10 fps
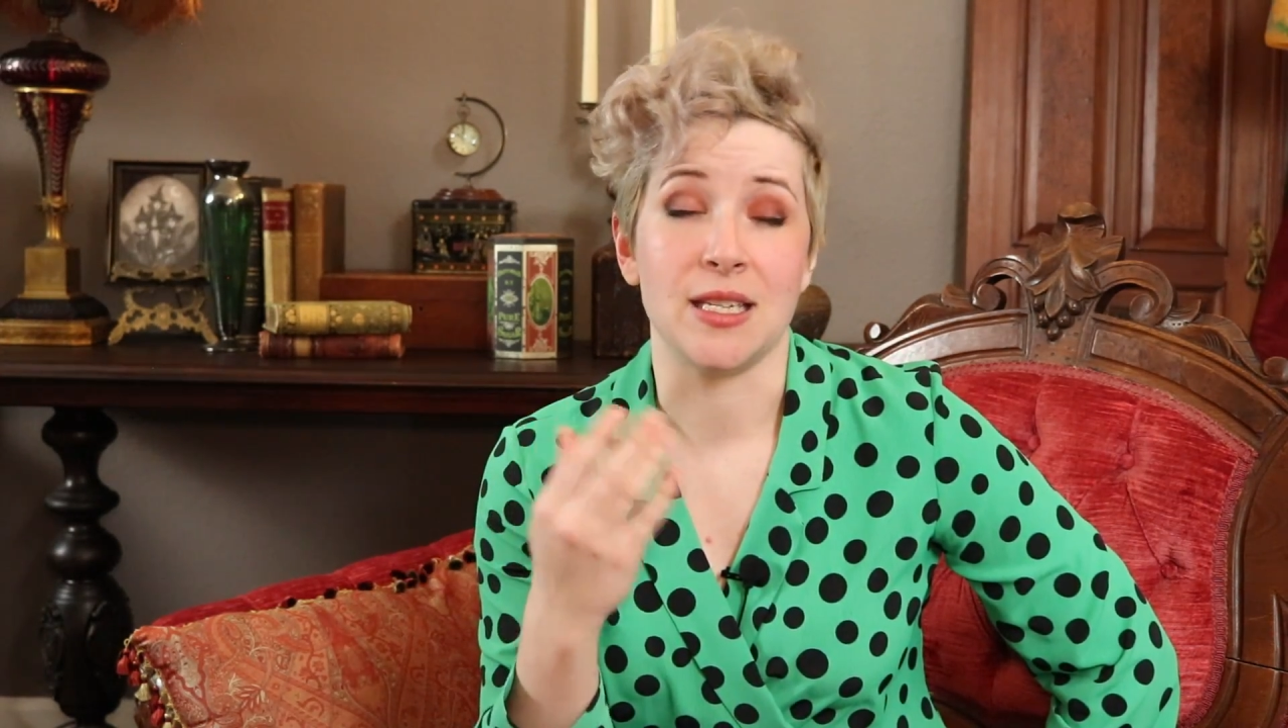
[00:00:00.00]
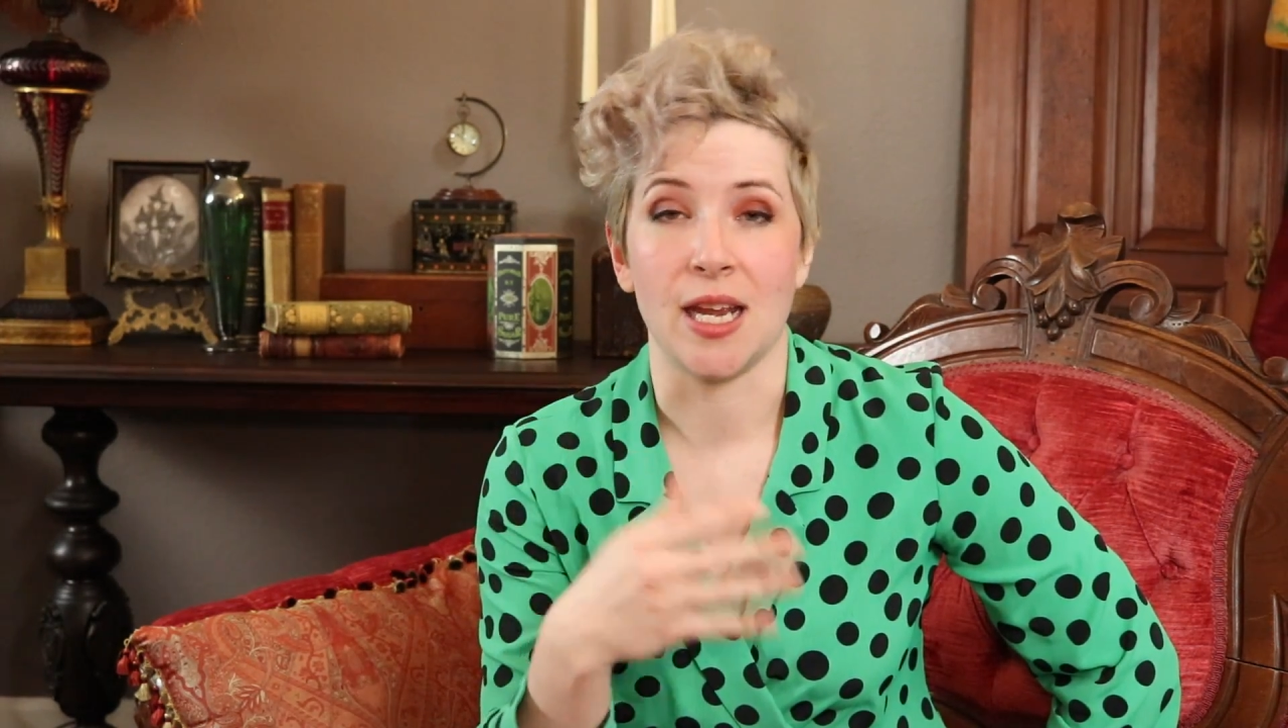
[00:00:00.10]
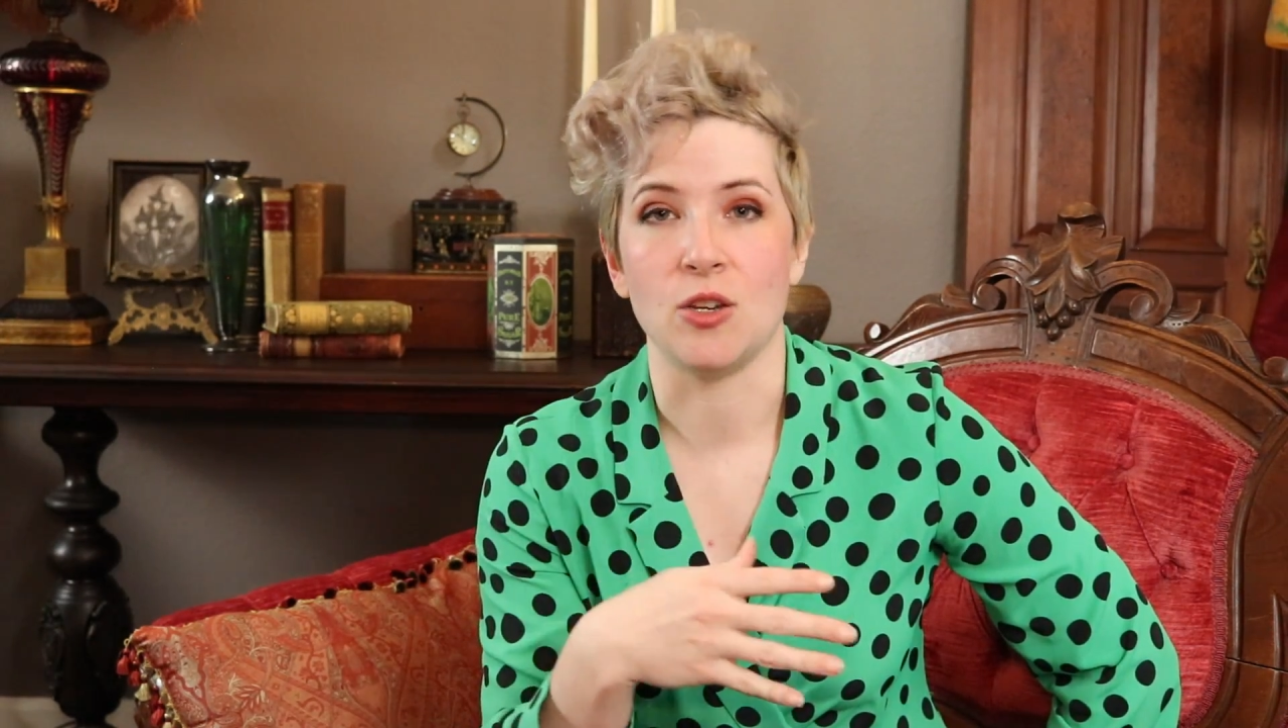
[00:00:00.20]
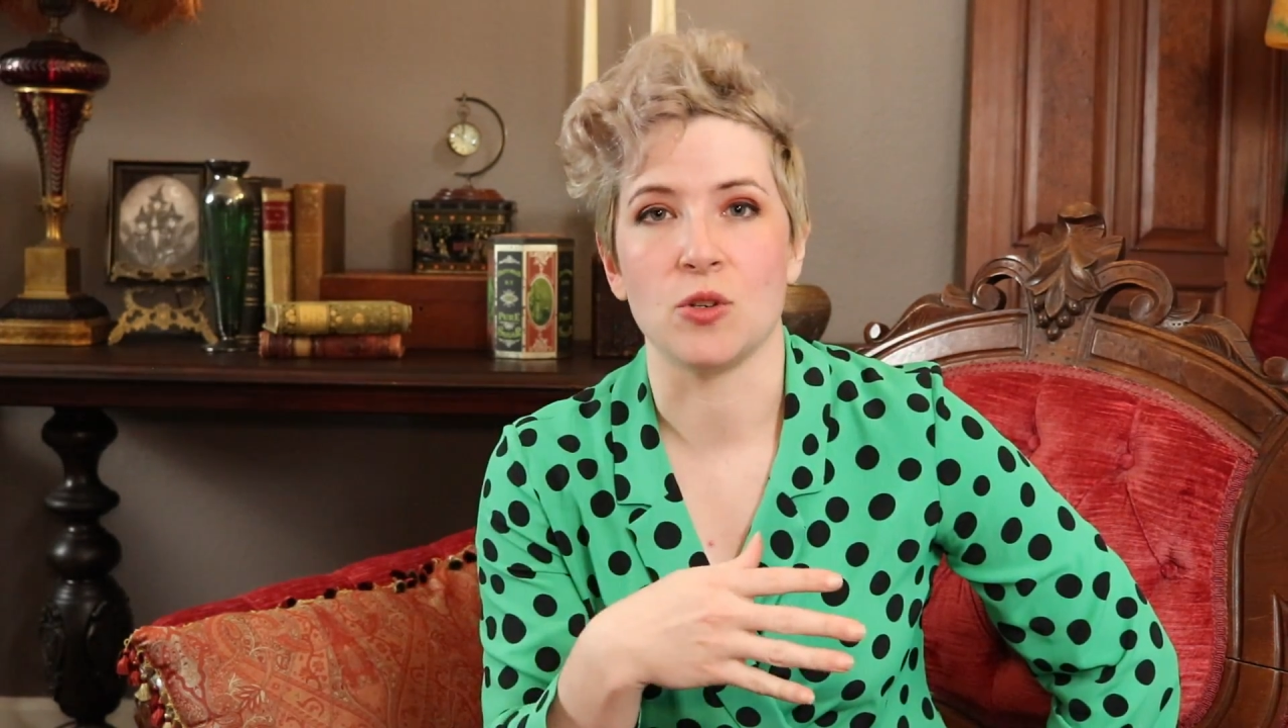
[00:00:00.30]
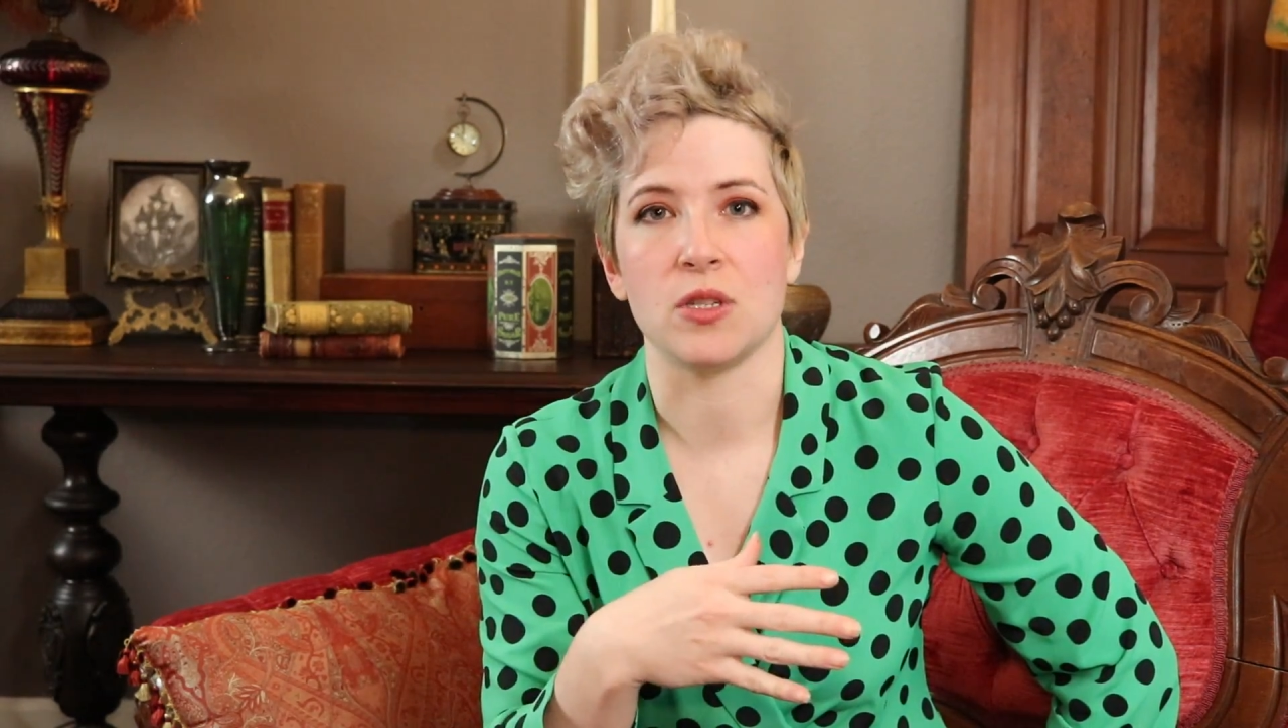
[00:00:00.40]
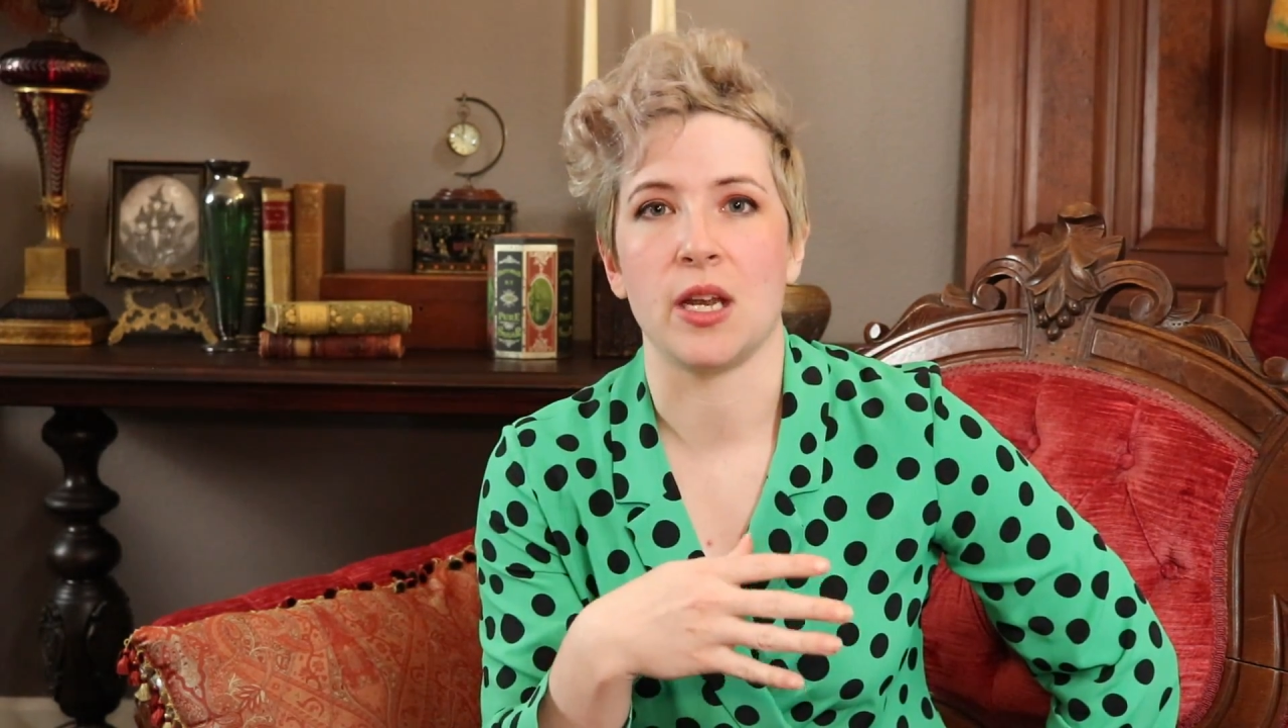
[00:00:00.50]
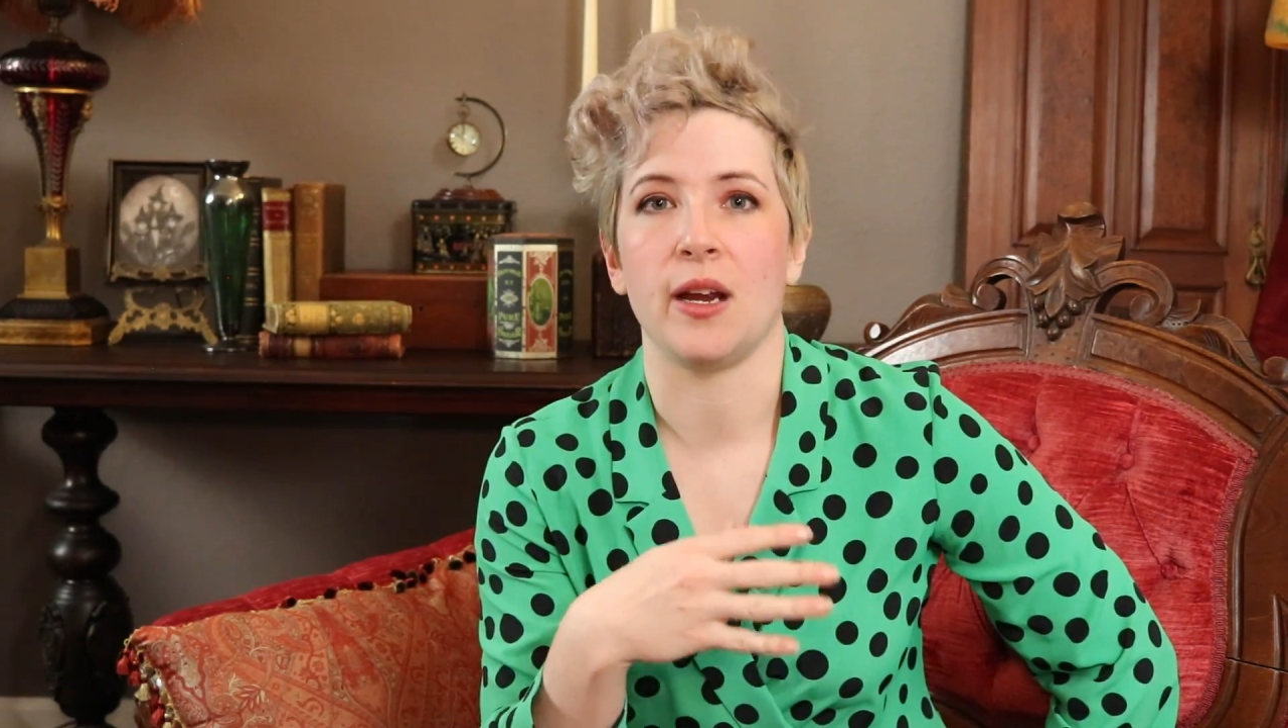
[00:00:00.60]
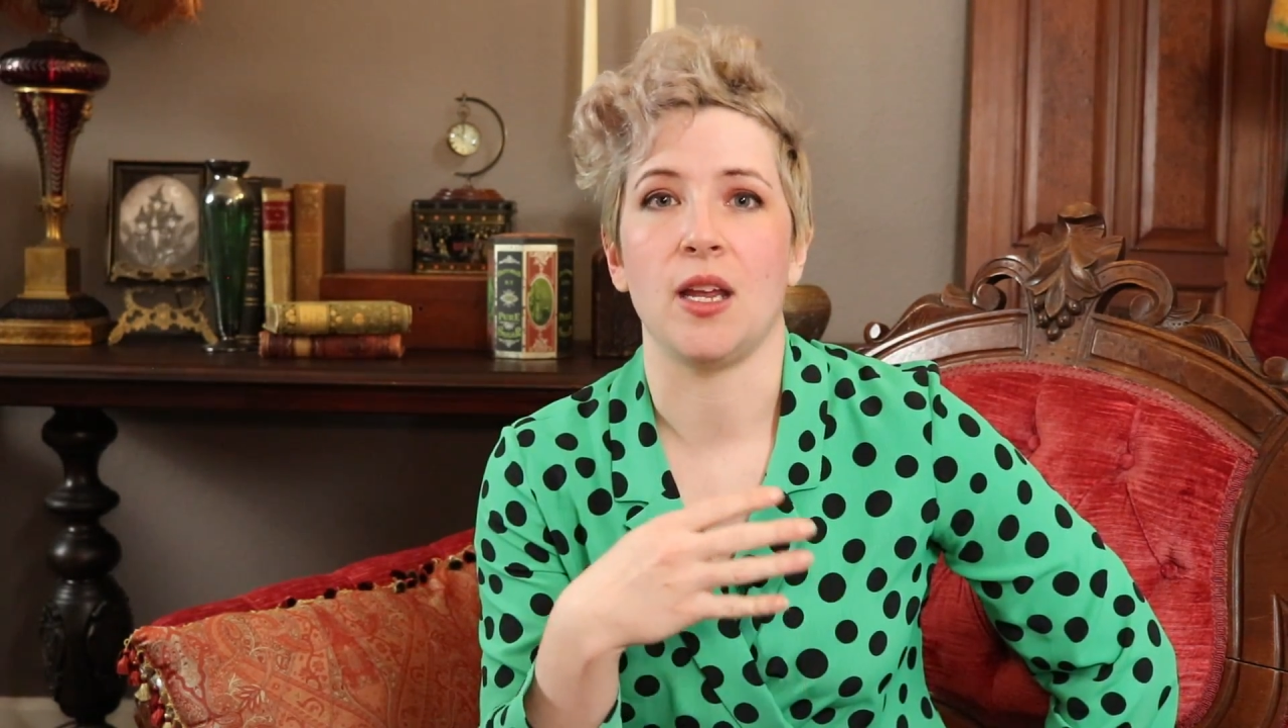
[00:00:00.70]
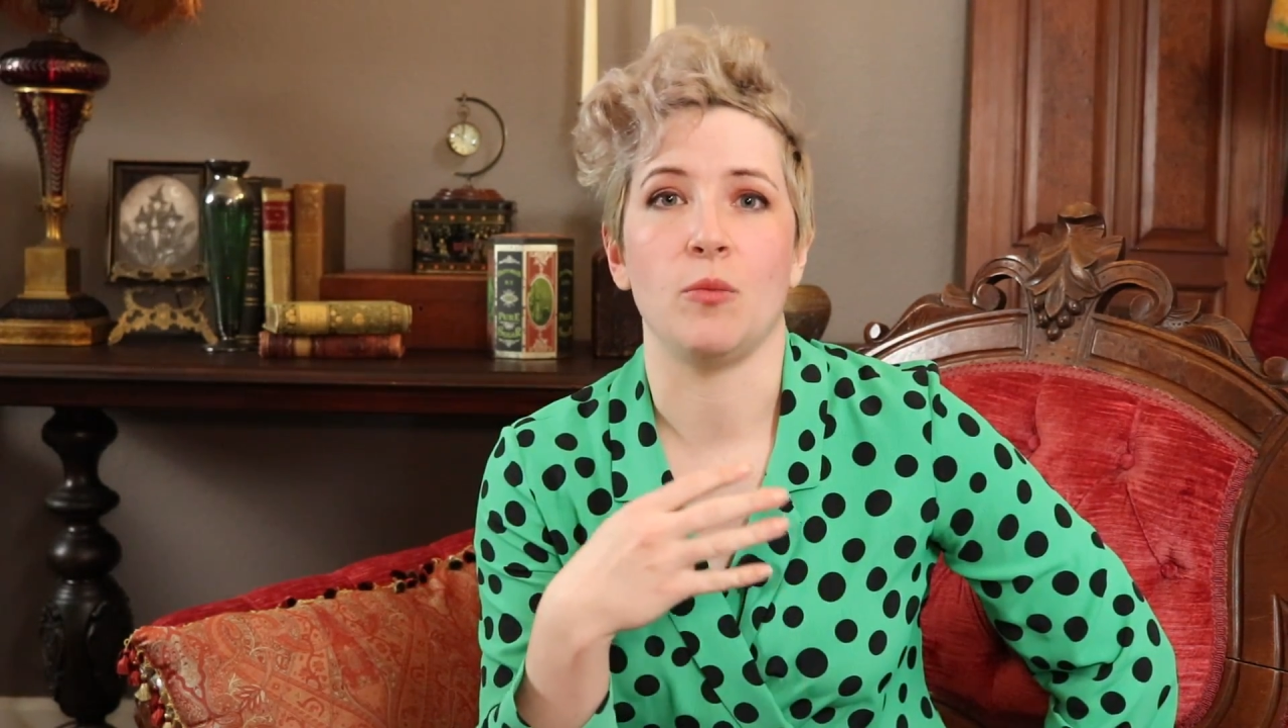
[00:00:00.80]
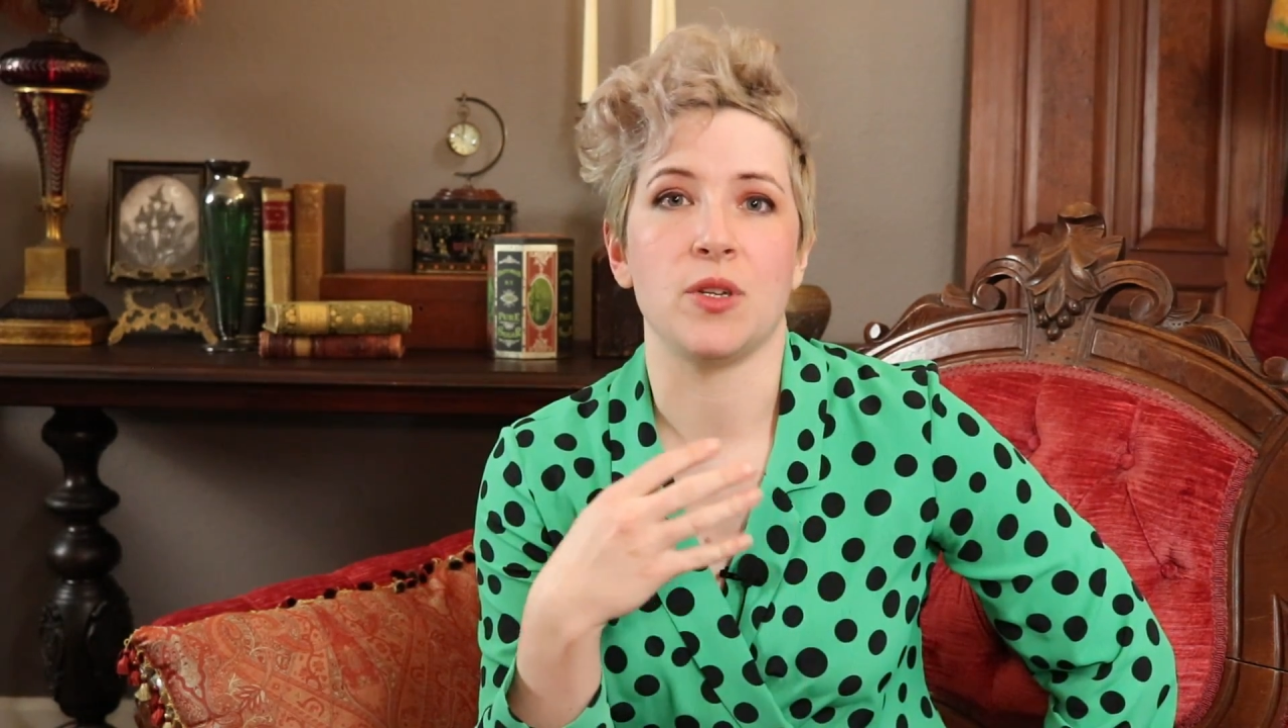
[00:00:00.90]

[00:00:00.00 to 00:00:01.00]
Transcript: dangers they're in,